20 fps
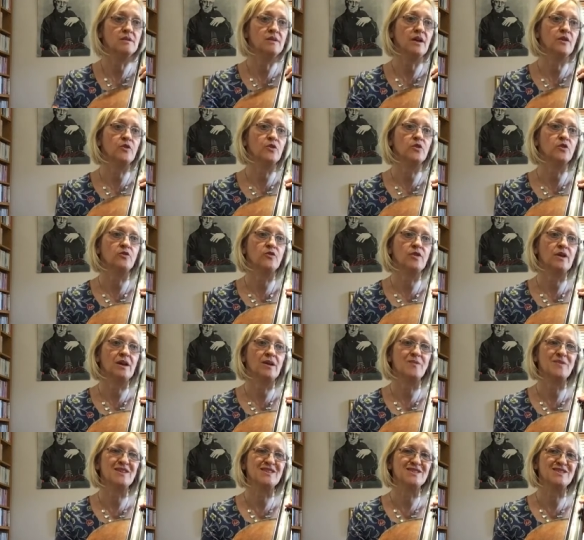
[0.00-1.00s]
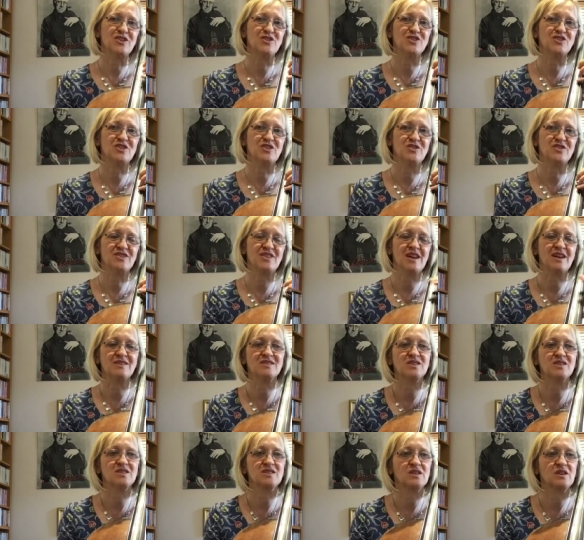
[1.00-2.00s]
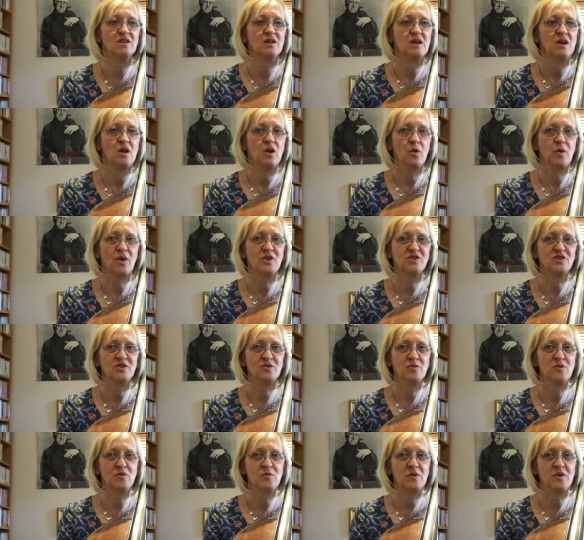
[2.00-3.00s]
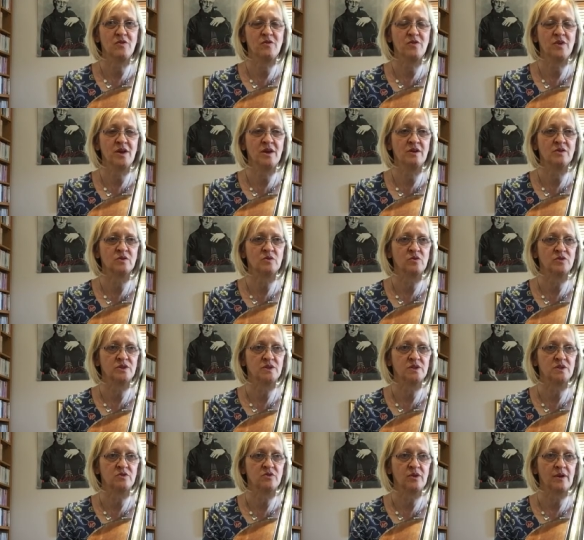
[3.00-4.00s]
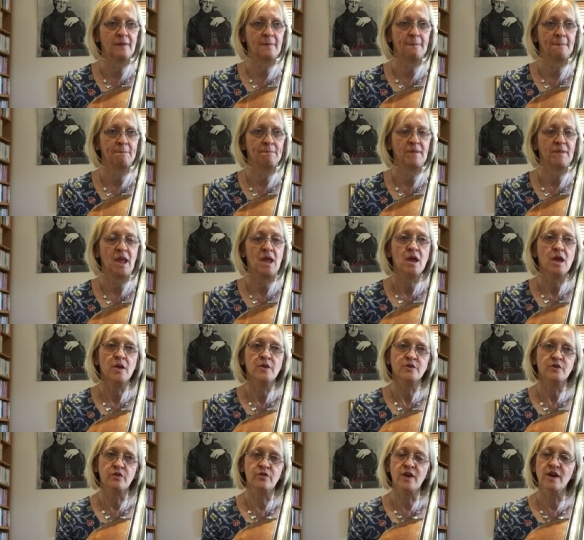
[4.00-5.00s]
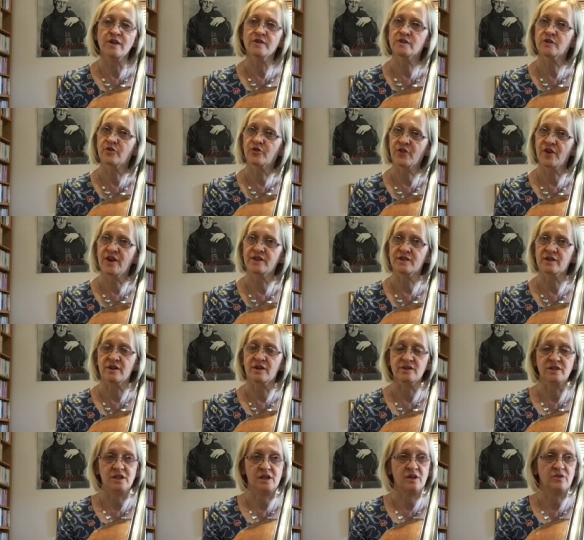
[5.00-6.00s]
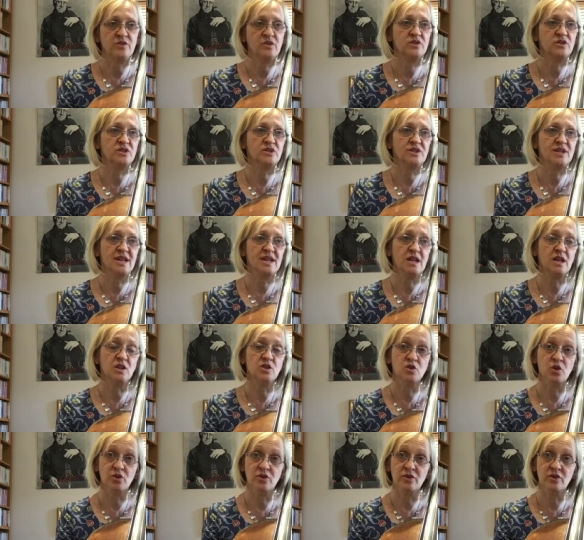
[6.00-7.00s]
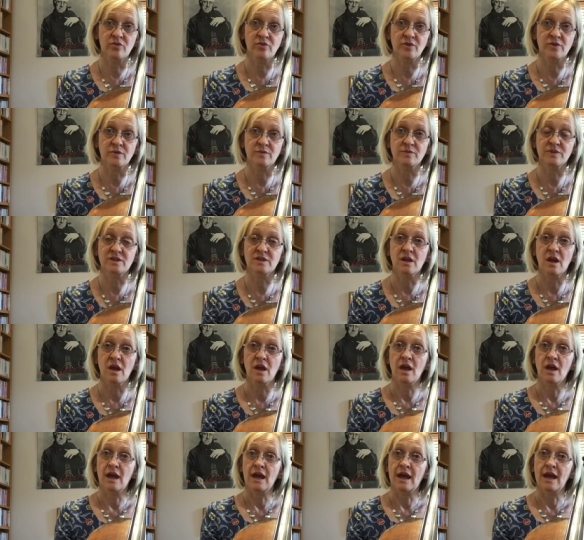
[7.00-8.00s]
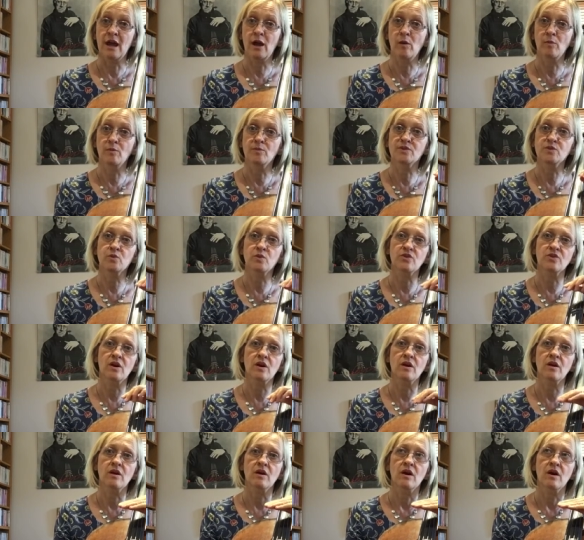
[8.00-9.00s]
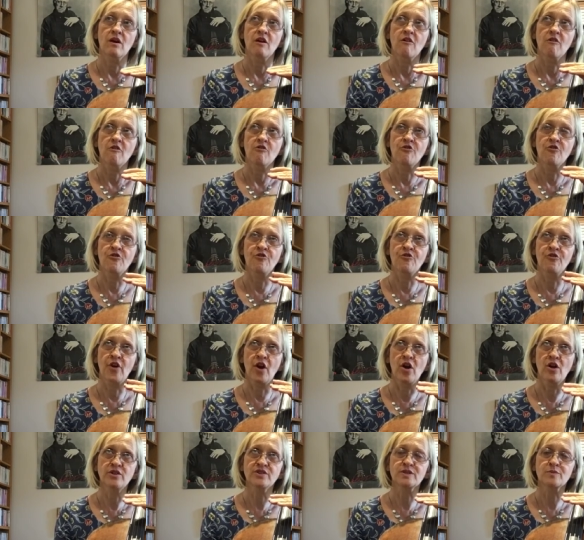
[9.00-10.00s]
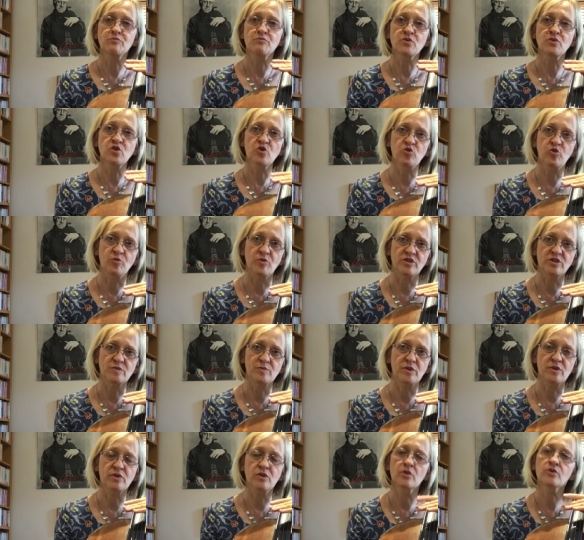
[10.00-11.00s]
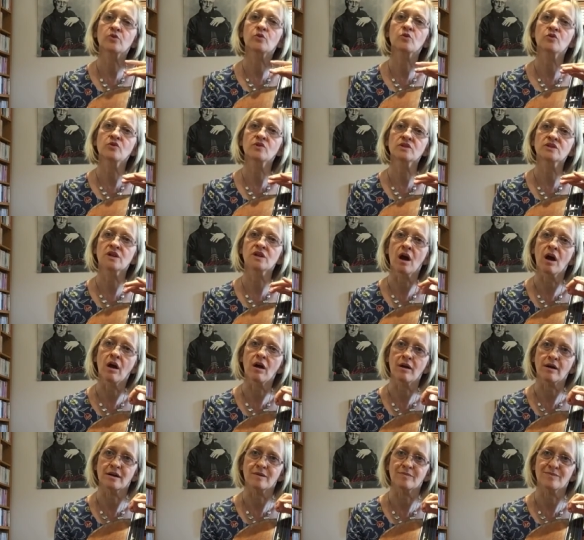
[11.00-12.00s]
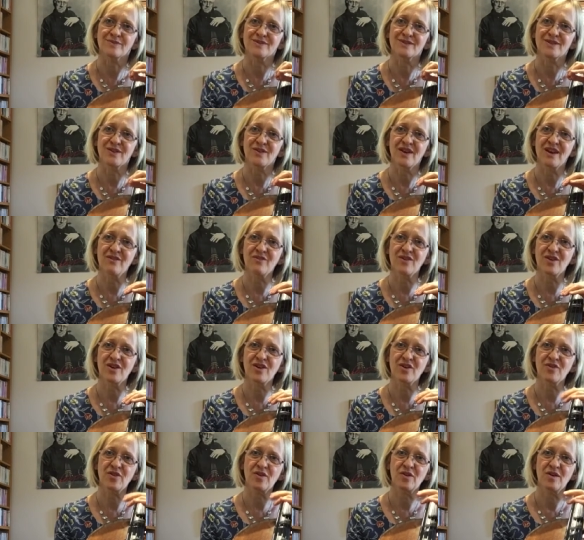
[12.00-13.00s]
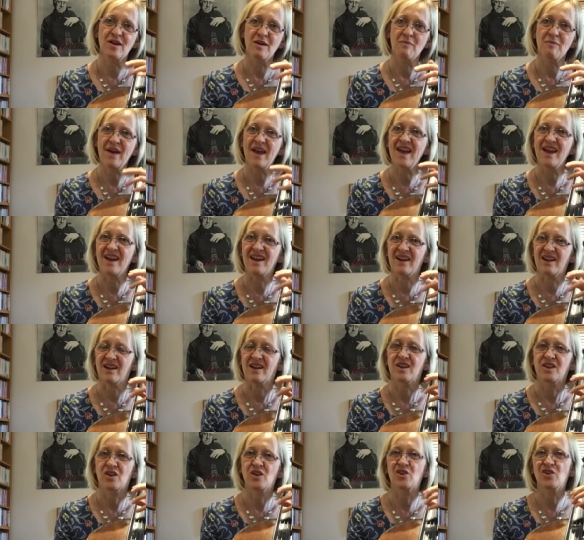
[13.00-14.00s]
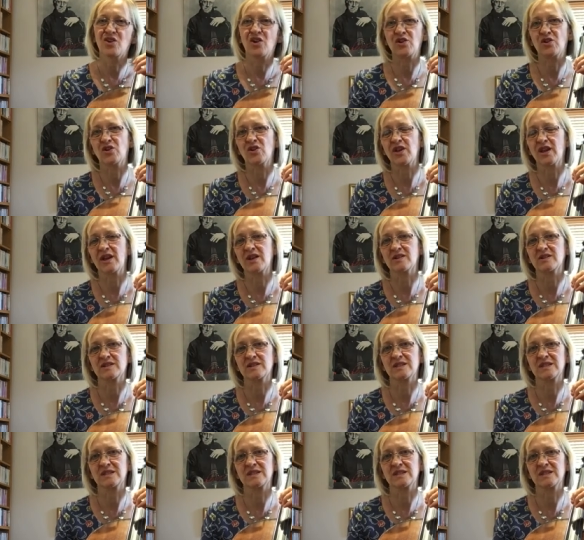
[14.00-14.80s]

sort of thing, and there's no shift there, it's just a question of moving my fingers across the string. So that's the first idea, that taking dotted rhythms helps with a fast movement but not all the time, so every other pair you're looking at a